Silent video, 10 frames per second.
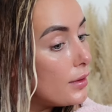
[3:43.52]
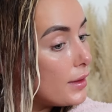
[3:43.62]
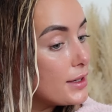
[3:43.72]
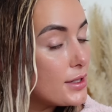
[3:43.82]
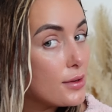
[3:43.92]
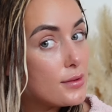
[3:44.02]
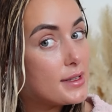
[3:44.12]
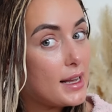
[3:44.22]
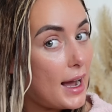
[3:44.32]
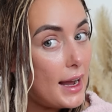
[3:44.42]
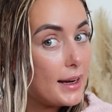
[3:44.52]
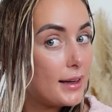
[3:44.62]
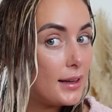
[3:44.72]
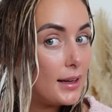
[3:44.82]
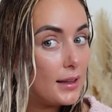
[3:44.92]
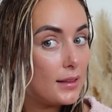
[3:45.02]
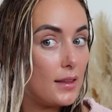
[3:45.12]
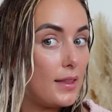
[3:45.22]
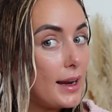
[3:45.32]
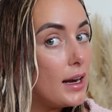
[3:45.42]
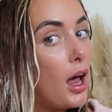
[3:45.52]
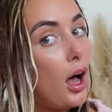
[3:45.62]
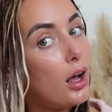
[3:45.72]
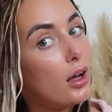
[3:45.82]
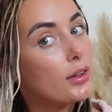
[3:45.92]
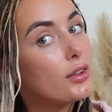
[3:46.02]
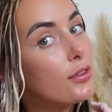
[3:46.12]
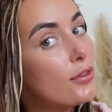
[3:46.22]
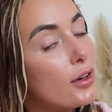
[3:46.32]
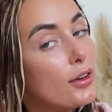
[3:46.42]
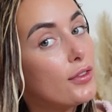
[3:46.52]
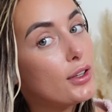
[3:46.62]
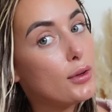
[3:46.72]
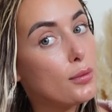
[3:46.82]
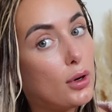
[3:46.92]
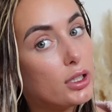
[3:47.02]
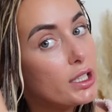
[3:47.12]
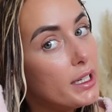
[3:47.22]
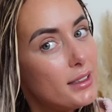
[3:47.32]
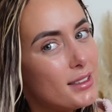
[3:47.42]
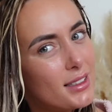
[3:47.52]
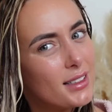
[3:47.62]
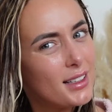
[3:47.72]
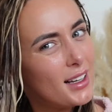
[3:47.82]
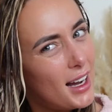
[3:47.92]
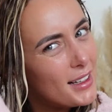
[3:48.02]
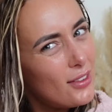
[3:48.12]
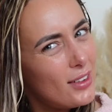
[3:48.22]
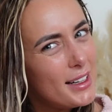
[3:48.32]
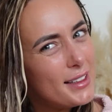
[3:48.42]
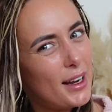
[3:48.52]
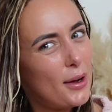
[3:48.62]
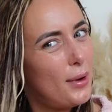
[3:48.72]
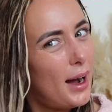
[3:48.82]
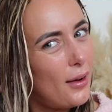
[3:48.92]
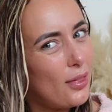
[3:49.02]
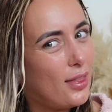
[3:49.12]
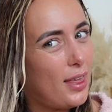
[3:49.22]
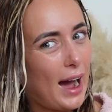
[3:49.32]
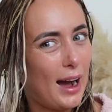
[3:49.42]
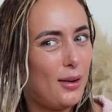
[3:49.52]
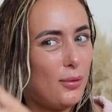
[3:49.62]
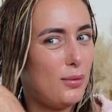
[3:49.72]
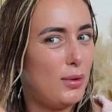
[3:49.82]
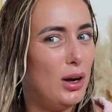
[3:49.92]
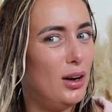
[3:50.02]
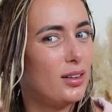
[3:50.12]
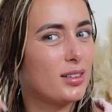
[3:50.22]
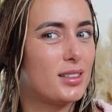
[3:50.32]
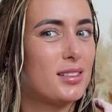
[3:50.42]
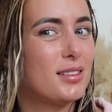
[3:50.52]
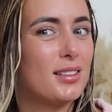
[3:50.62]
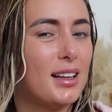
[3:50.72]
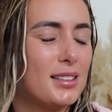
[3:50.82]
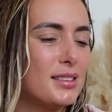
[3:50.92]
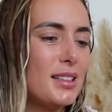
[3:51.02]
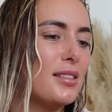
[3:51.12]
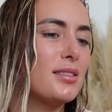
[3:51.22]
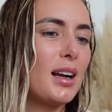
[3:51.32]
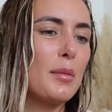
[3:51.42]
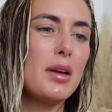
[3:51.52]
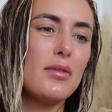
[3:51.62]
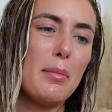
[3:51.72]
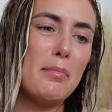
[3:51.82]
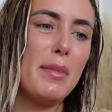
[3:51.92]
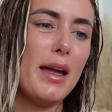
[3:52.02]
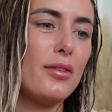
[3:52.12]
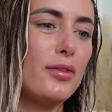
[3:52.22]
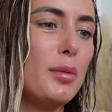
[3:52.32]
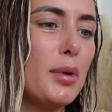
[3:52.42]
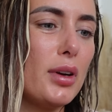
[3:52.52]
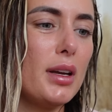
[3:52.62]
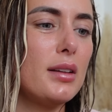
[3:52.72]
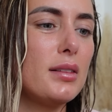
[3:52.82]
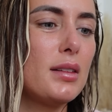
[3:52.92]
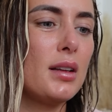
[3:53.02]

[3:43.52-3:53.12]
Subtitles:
they do say that they last for a few washes. I don't really know how that works. That sounds like a bit of a myth, to be honest.